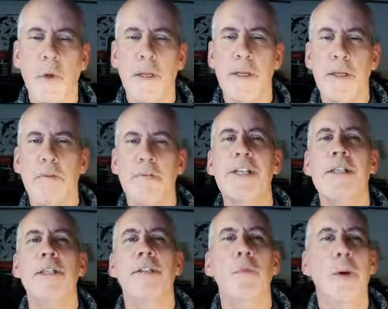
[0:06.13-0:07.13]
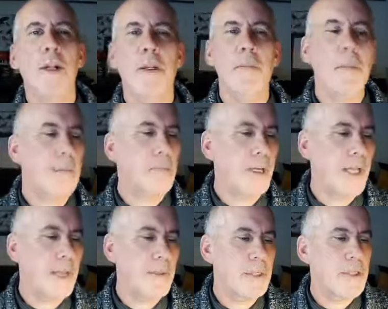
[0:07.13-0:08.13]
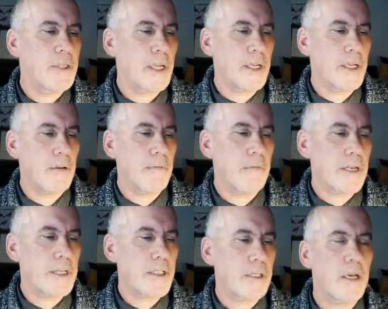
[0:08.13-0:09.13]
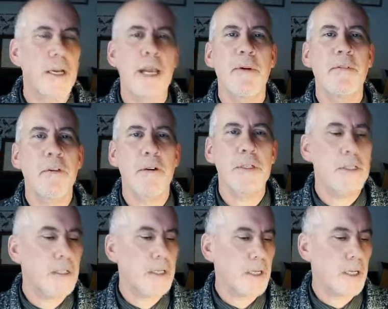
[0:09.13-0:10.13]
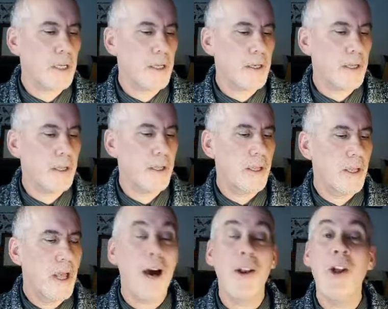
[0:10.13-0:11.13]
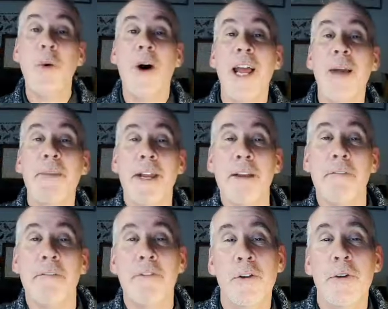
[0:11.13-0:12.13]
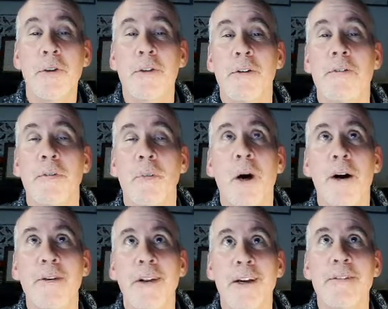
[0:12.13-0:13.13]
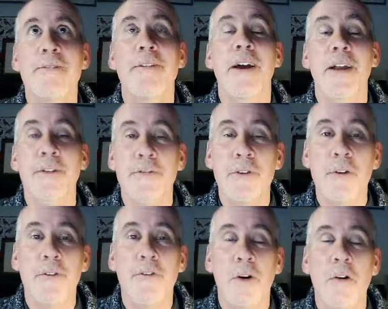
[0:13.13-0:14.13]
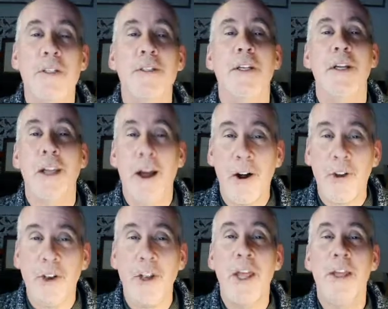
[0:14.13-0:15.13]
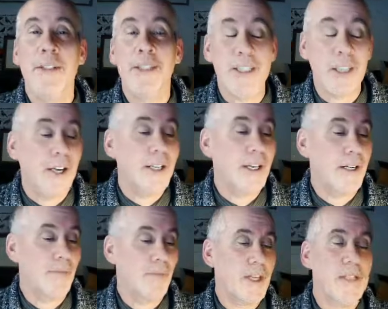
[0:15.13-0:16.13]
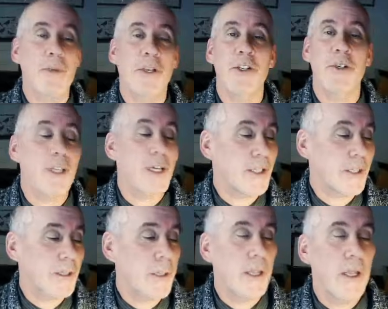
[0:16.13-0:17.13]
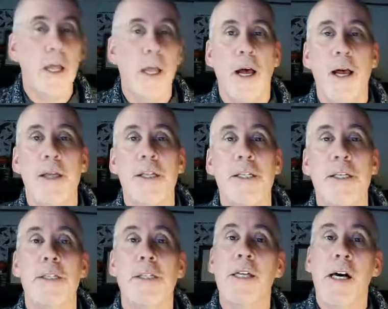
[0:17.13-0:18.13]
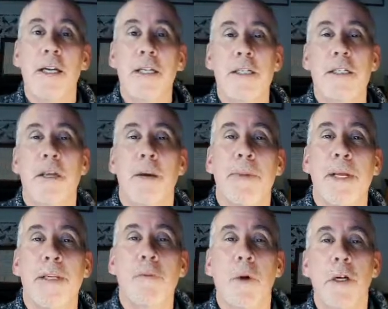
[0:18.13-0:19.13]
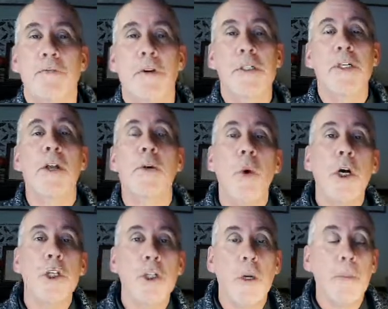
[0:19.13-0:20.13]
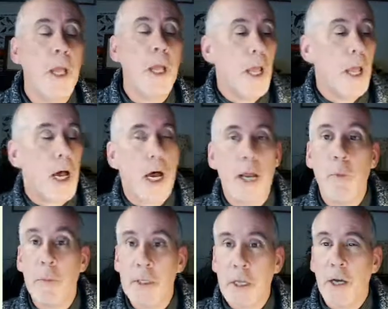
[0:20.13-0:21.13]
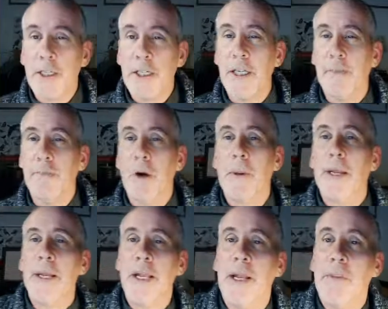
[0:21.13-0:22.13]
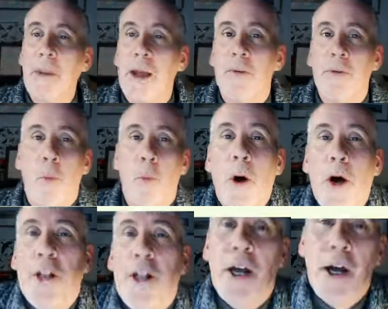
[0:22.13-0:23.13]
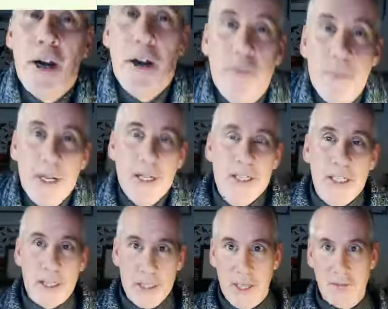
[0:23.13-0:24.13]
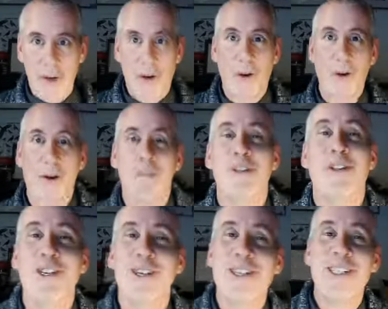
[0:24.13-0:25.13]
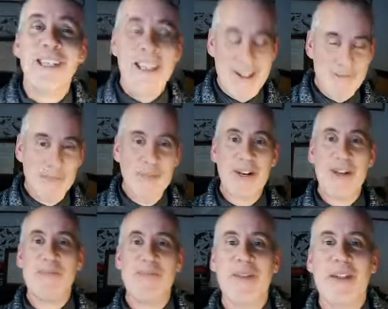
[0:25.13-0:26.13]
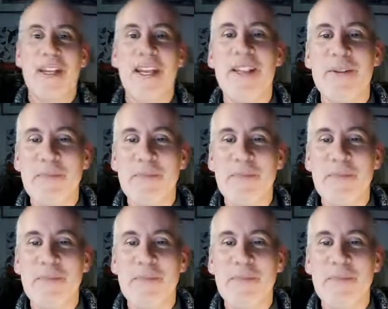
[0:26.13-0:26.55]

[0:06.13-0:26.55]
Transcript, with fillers: Hey, greetings and welcome. My name is Jake Rayson. I am a forest gardener. No, I am a food, wildlife, and food forest garden designer. That's my new title. Uh, this is tonight's uh, beginner's work forest garden workshop. I will be starting probably in about one and a half minutes at seven o'clock precisely. But um, in the